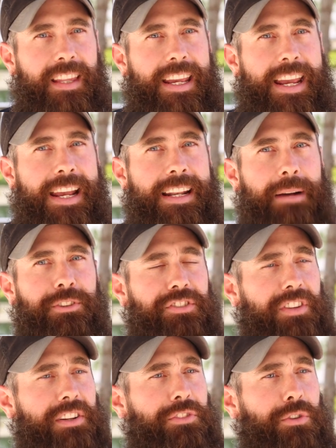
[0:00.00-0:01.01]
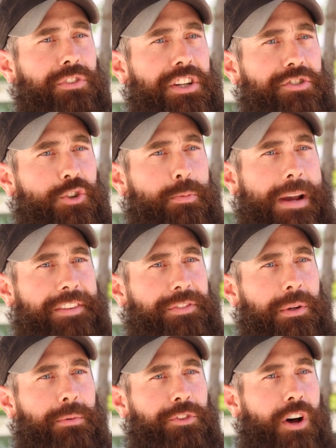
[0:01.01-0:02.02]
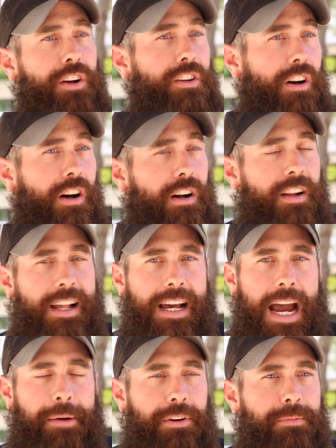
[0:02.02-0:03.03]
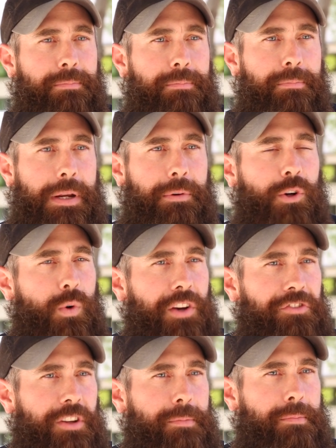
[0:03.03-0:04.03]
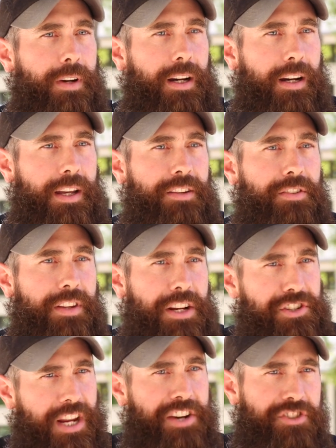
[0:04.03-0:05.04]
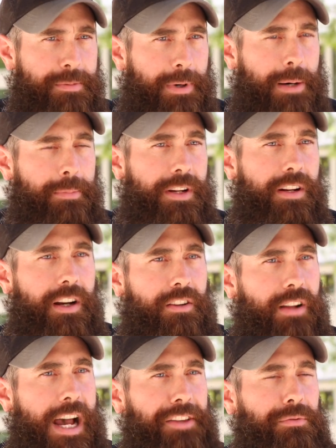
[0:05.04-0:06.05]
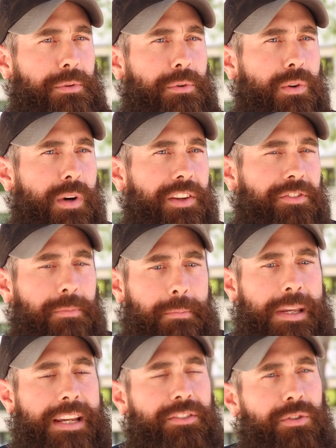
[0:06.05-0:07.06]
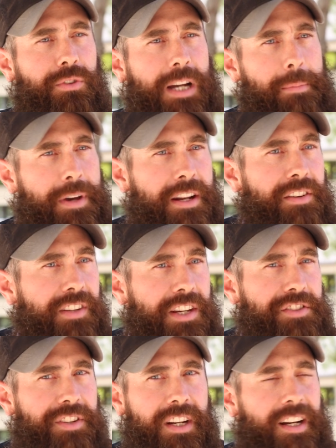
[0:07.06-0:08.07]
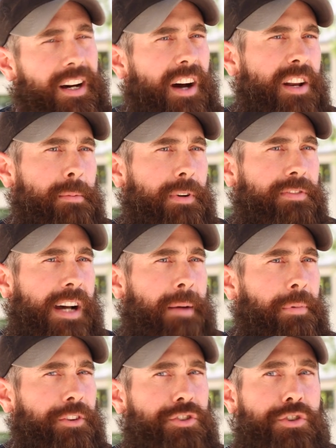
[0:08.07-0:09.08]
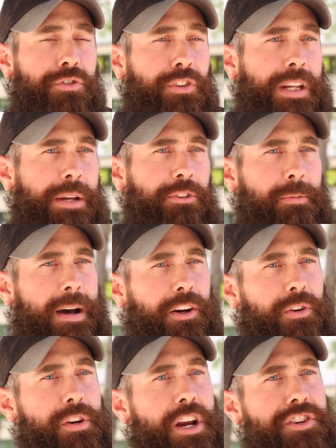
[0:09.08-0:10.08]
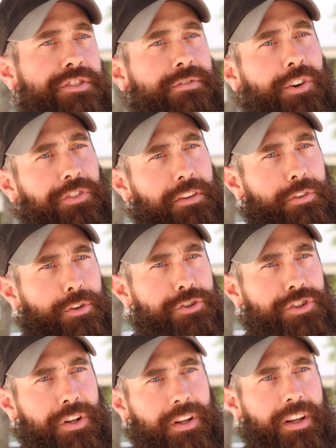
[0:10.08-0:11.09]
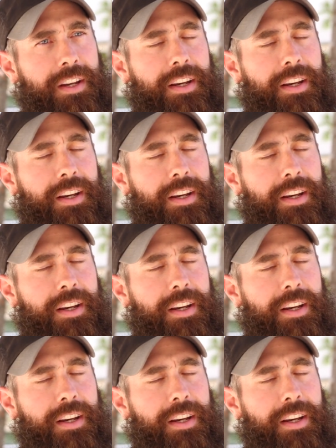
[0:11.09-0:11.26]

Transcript: And I was a Sunday school teacher who basically was on call. I would be requested into the education department. A class would request me to come in and teach a number of topics. Usually it was about creation versus evolution.